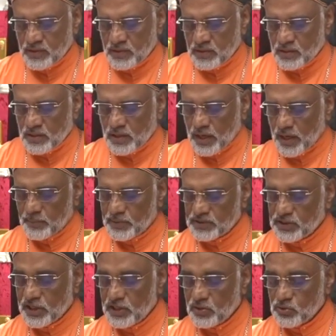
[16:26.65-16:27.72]
Among the
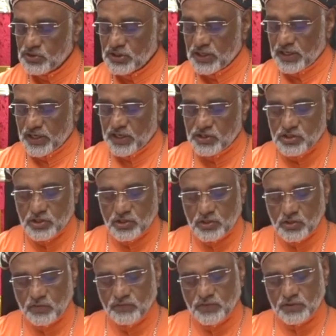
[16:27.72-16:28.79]
new generation
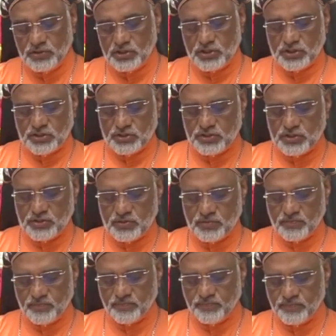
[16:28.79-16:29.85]
of our church,
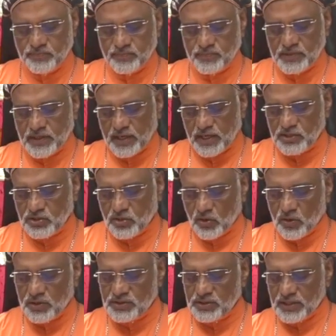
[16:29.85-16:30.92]
there are
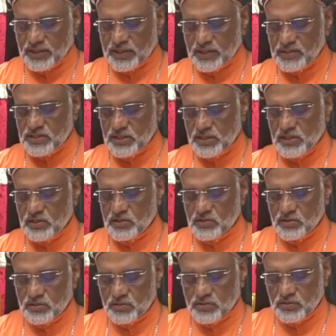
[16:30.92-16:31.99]
strong
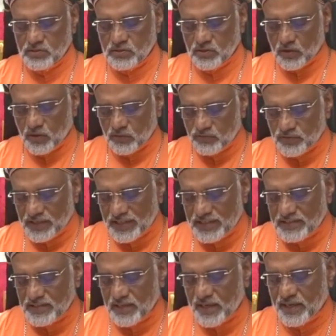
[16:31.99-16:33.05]
tendencies of
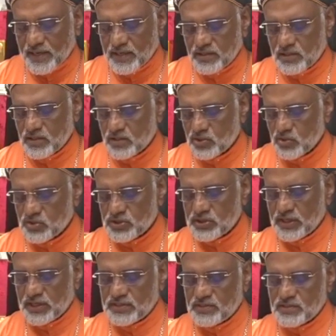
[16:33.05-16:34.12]
dislike to
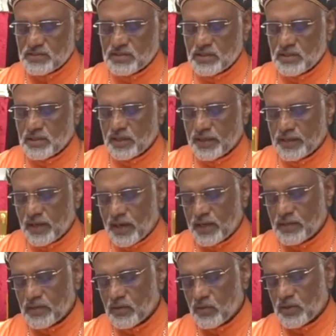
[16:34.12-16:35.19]
such an
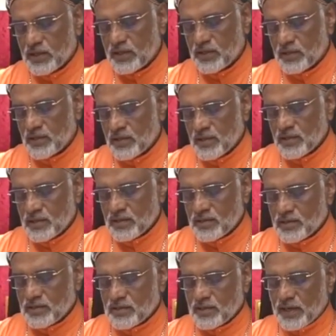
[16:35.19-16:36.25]
unholy
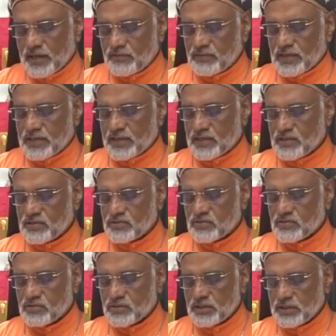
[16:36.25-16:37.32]
rivalries,
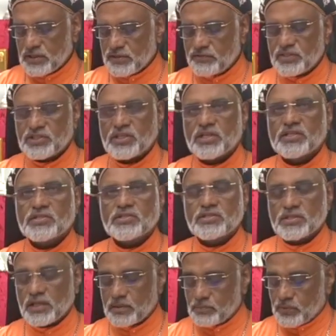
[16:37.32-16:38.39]
divisions,
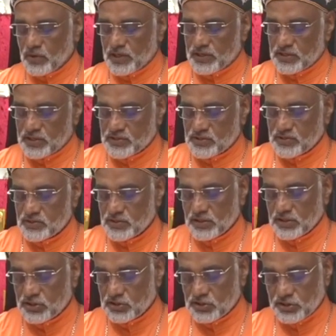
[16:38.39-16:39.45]
and politics in the
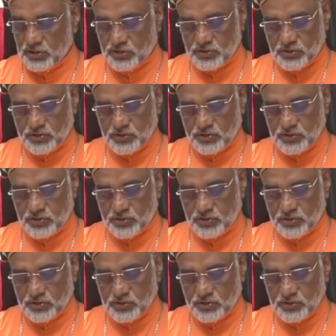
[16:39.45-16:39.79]
church.